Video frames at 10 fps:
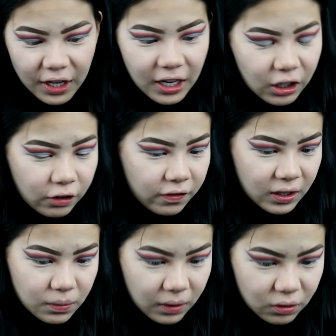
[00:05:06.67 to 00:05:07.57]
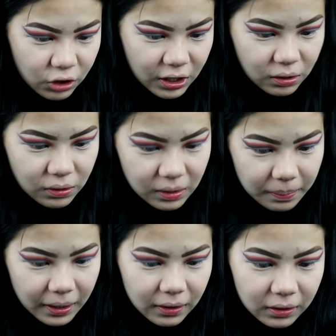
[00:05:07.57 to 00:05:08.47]
setting your face with
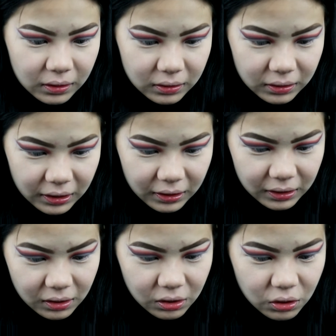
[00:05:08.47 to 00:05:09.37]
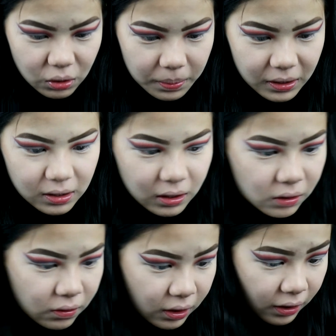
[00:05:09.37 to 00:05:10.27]
translucent powder. Like, that's the stupidest
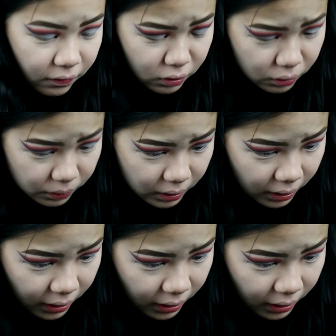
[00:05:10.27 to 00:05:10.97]
thing you could ever do.